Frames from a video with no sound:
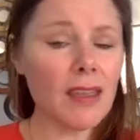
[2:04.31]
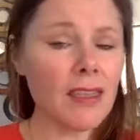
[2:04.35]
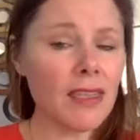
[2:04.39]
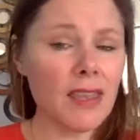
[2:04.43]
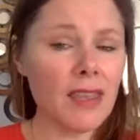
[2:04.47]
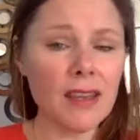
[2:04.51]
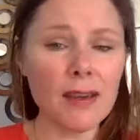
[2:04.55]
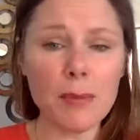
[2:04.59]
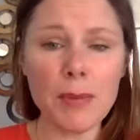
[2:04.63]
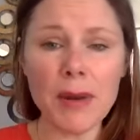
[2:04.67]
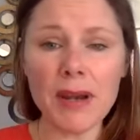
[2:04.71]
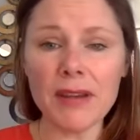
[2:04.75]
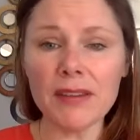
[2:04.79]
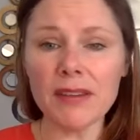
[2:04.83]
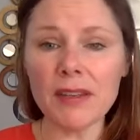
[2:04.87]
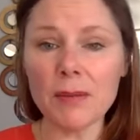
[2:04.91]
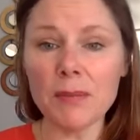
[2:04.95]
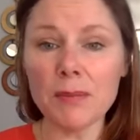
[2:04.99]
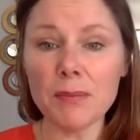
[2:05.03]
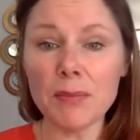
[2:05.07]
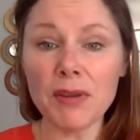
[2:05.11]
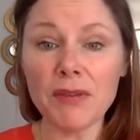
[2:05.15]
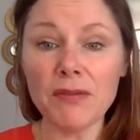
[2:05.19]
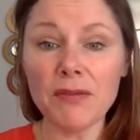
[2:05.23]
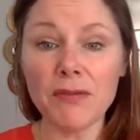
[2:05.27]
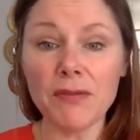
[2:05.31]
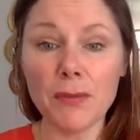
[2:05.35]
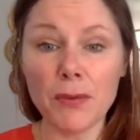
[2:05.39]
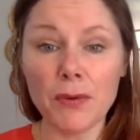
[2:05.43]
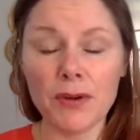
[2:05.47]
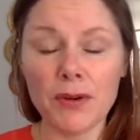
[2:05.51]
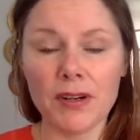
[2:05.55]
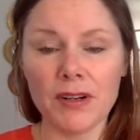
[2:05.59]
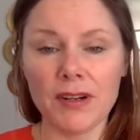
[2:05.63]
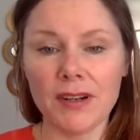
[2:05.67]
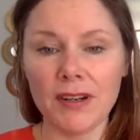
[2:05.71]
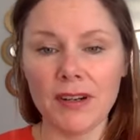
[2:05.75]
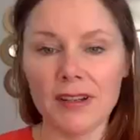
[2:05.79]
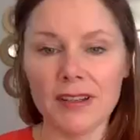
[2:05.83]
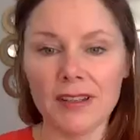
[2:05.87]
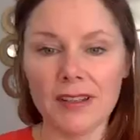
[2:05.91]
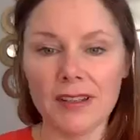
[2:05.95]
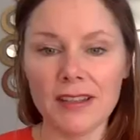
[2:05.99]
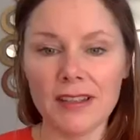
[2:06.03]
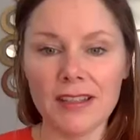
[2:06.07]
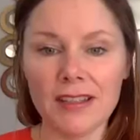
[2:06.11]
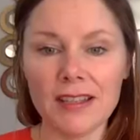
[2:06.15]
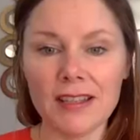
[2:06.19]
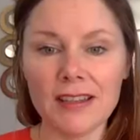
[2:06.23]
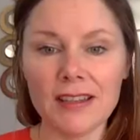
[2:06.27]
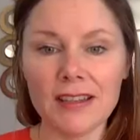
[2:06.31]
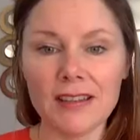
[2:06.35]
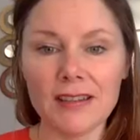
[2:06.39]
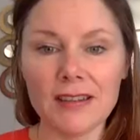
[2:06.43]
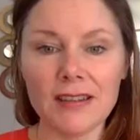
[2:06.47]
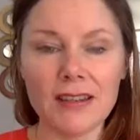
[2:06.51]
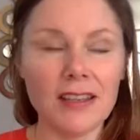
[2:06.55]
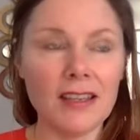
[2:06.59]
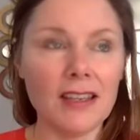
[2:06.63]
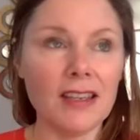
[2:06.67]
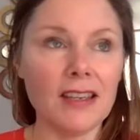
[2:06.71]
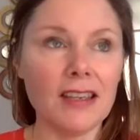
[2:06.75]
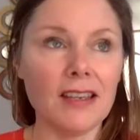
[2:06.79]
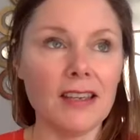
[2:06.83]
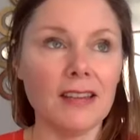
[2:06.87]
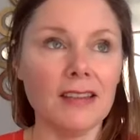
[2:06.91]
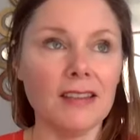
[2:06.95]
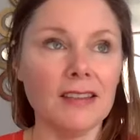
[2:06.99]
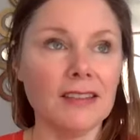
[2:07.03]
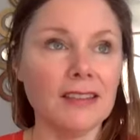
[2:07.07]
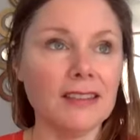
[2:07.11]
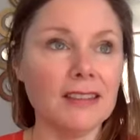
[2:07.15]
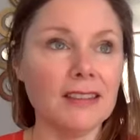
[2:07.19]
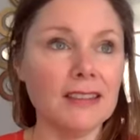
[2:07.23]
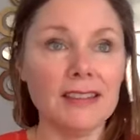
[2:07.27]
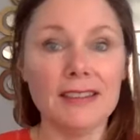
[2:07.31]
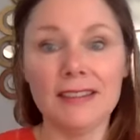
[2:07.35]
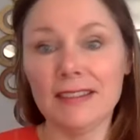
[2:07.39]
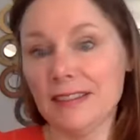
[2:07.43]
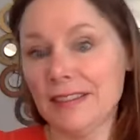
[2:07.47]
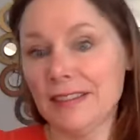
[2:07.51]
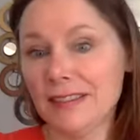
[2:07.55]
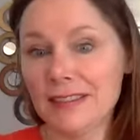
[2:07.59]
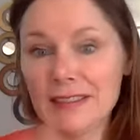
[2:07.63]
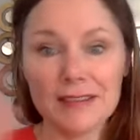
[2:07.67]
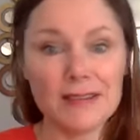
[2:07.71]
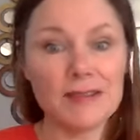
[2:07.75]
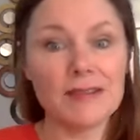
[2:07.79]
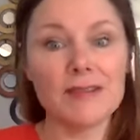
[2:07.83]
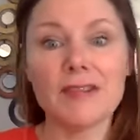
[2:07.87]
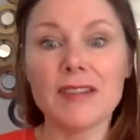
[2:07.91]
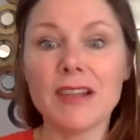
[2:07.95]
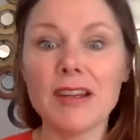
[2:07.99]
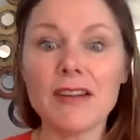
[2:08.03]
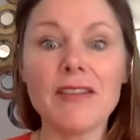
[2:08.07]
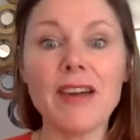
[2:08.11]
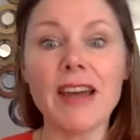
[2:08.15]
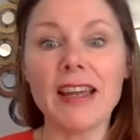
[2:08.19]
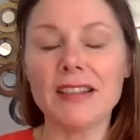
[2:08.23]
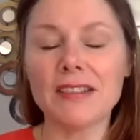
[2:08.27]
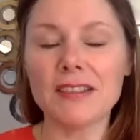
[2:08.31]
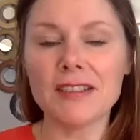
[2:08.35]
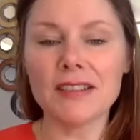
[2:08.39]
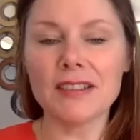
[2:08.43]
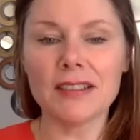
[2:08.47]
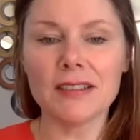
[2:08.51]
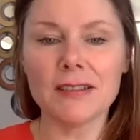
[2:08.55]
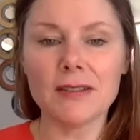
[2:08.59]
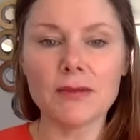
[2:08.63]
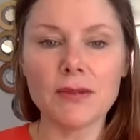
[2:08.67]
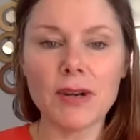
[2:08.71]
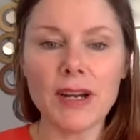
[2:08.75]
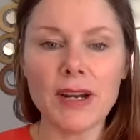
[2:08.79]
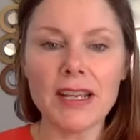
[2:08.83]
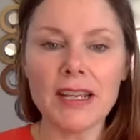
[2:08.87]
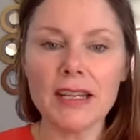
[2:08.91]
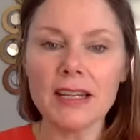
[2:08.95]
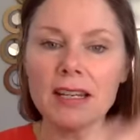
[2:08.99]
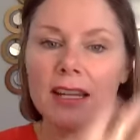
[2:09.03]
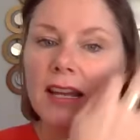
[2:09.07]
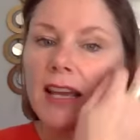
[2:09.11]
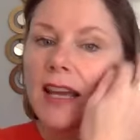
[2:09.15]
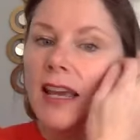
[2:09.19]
Think about them before the event, right?